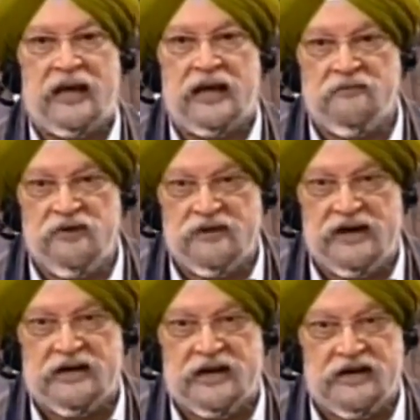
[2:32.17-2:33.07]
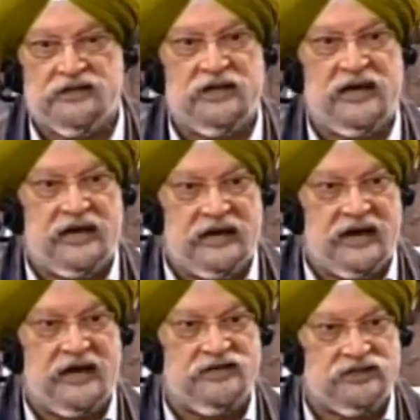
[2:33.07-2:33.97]
uh, we will encourage the
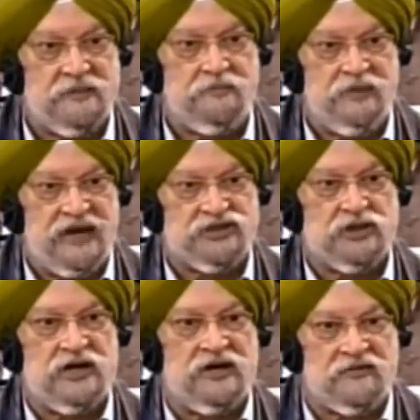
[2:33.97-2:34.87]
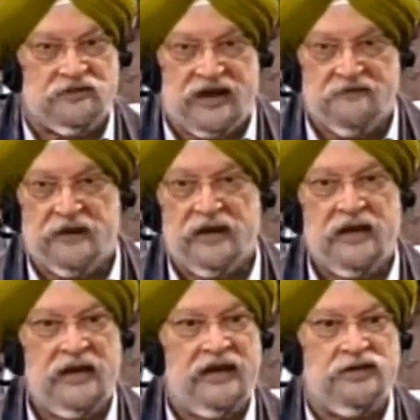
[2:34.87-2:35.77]
airlines based on traffic.
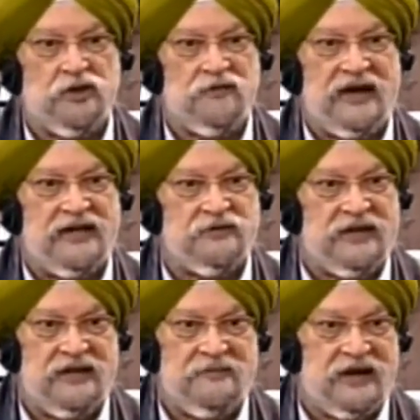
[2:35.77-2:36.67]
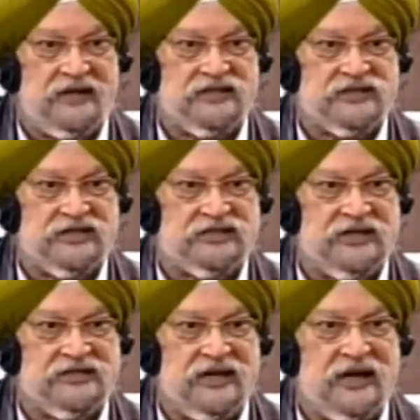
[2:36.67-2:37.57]
Insofar right. as Vande Bharat is
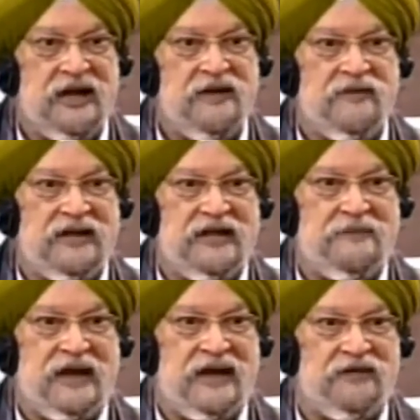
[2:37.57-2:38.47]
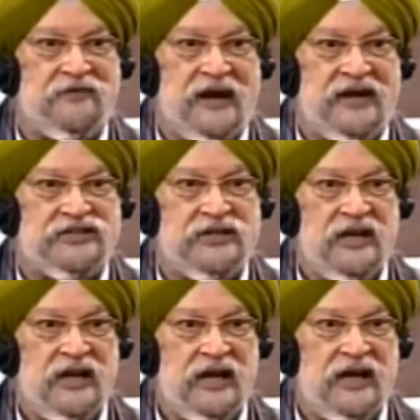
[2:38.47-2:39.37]
concerned, sir, Vande Bharat flights
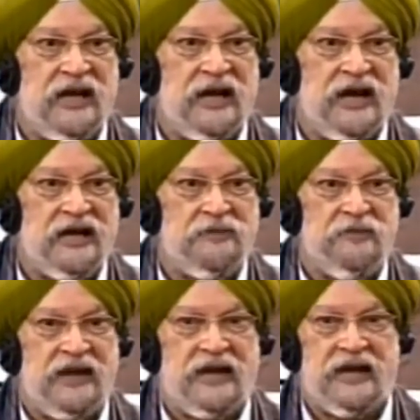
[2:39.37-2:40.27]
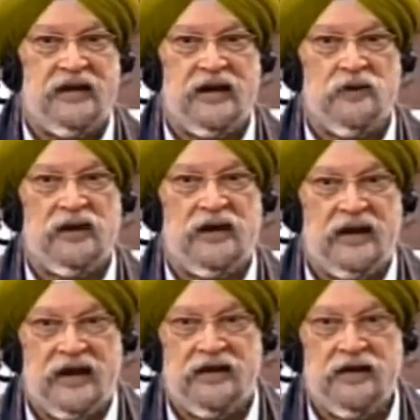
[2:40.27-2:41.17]
uh, are being carried out
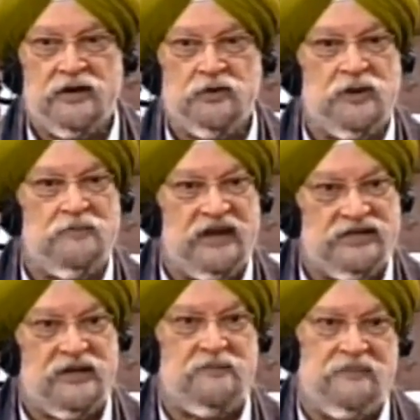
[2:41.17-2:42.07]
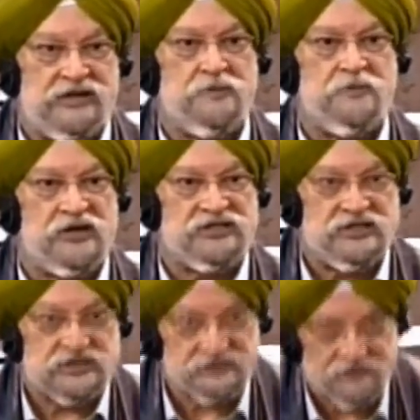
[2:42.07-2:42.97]
again to the major
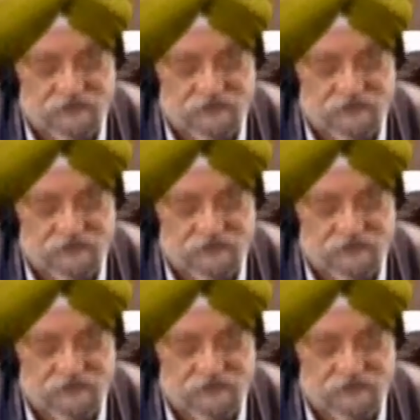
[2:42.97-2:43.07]
metropolises.